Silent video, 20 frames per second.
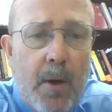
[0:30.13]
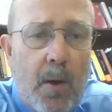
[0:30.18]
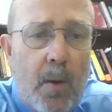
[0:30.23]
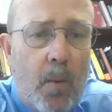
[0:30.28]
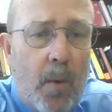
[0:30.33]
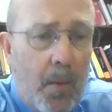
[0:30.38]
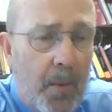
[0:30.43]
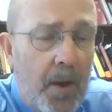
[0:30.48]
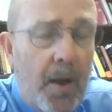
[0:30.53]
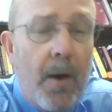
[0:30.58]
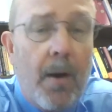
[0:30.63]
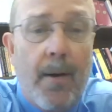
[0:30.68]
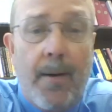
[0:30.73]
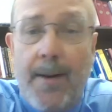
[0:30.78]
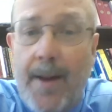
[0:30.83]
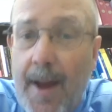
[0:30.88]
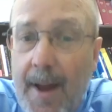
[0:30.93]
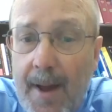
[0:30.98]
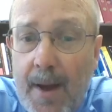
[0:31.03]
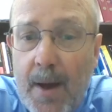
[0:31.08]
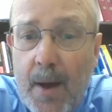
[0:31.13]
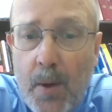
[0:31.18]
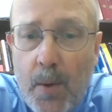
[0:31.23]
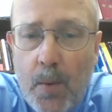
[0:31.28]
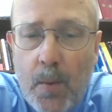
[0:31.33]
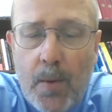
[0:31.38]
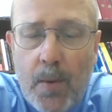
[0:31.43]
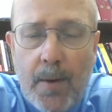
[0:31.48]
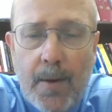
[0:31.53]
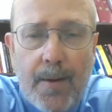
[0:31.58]
where we are
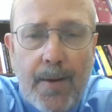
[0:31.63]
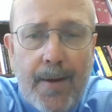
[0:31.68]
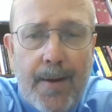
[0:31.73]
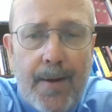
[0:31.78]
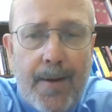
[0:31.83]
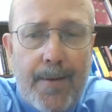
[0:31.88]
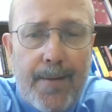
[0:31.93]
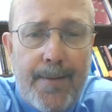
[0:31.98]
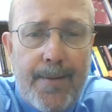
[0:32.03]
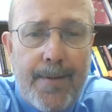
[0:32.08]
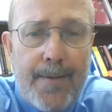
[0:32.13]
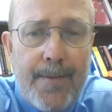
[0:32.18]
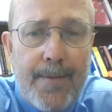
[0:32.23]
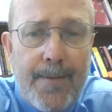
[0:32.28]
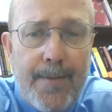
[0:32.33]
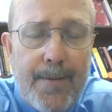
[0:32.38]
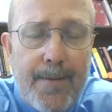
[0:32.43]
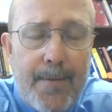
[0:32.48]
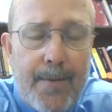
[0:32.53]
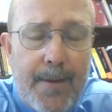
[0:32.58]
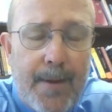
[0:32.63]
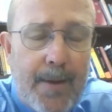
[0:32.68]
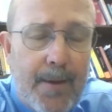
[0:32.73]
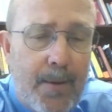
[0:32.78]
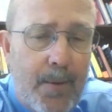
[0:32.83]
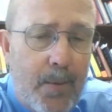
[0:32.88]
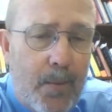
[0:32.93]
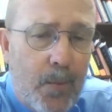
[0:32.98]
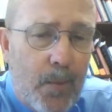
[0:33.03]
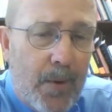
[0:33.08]
now, and
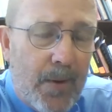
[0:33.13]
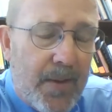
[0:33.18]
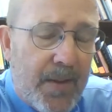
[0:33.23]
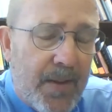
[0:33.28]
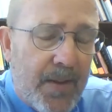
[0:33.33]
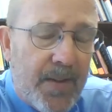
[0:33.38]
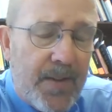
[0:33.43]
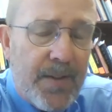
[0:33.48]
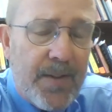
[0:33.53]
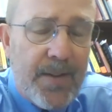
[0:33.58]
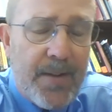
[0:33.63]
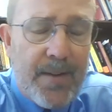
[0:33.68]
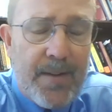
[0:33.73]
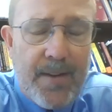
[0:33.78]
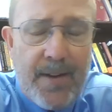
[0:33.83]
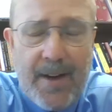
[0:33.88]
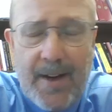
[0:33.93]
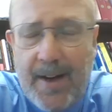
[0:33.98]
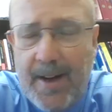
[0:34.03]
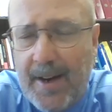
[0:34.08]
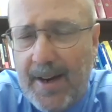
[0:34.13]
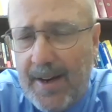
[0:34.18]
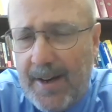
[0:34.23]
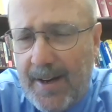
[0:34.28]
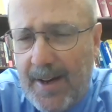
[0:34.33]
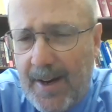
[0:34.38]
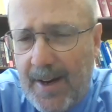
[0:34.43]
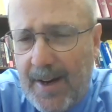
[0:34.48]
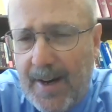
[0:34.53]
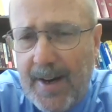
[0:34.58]
then with an
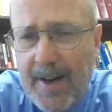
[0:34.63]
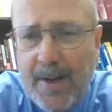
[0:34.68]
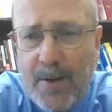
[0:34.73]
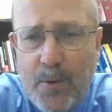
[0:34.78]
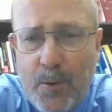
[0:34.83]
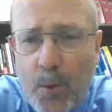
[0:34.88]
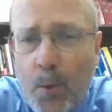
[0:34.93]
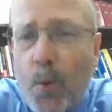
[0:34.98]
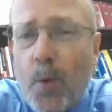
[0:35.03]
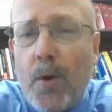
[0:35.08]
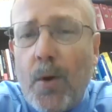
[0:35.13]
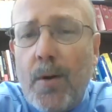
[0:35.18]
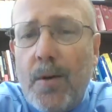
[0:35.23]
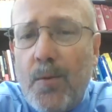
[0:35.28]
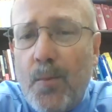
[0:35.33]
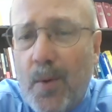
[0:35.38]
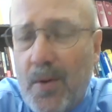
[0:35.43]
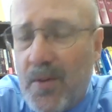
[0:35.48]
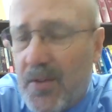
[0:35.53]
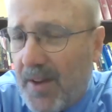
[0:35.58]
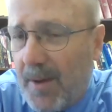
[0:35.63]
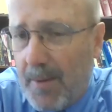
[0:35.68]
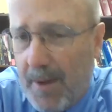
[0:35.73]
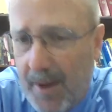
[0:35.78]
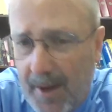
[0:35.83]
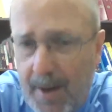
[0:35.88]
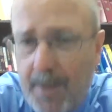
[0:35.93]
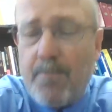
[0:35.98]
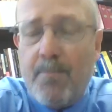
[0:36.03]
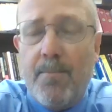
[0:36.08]
eye toward what's
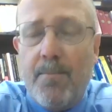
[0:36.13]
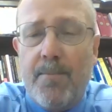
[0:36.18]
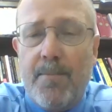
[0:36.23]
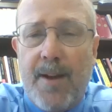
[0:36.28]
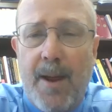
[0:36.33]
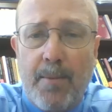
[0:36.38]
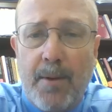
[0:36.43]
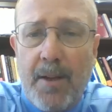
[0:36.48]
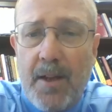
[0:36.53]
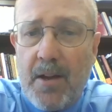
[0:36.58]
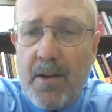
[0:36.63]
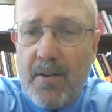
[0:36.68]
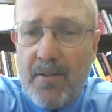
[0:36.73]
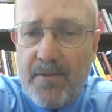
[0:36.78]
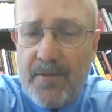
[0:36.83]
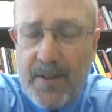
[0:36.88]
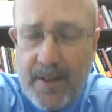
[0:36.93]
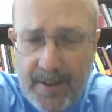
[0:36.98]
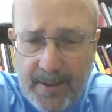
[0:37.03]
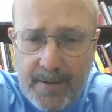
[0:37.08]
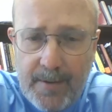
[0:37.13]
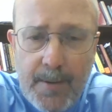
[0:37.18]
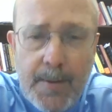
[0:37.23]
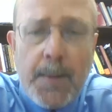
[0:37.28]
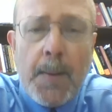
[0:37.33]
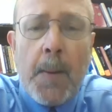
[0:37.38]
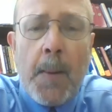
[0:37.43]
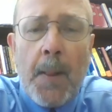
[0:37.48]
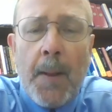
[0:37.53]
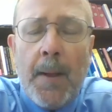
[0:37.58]
coming up, namely your final.
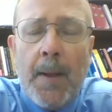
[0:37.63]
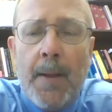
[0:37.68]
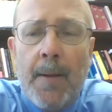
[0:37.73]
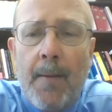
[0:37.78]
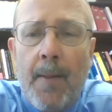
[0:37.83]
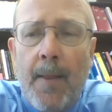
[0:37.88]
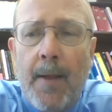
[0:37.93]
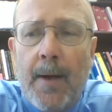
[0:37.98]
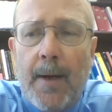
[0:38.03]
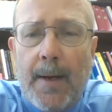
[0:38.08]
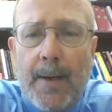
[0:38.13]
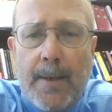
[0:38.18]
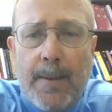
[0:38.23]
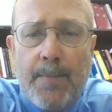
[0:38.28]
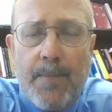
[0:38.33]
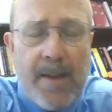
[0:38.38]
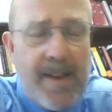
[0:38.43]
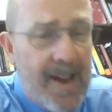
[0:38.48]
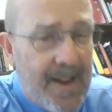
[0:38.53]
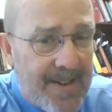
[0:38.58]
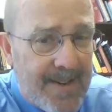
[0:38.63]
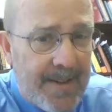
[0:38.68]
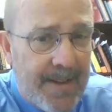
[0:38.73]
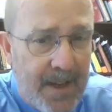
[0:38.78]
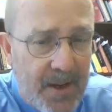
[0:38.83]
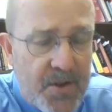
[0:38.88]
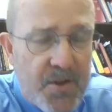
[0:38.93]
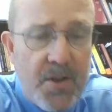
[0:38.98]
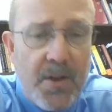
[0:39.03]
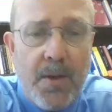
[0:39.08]
The next
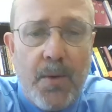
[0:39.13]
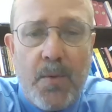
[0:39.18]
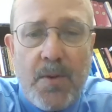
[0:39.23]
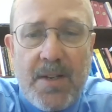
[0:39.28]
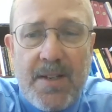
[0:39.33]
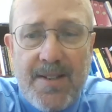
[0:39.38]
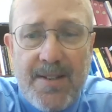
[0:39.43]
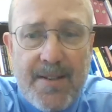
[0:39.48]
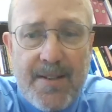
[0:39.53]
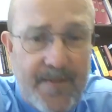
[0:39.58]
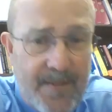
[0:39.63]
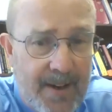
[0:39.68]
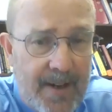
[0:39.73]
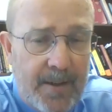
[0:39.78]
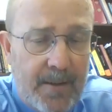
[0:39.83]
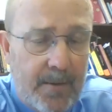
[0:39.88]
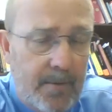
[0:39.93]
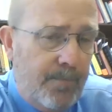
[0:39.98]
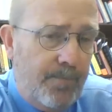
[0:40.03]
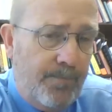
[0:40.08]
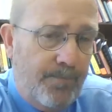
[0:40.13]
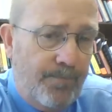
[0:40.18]
lecture, which is the final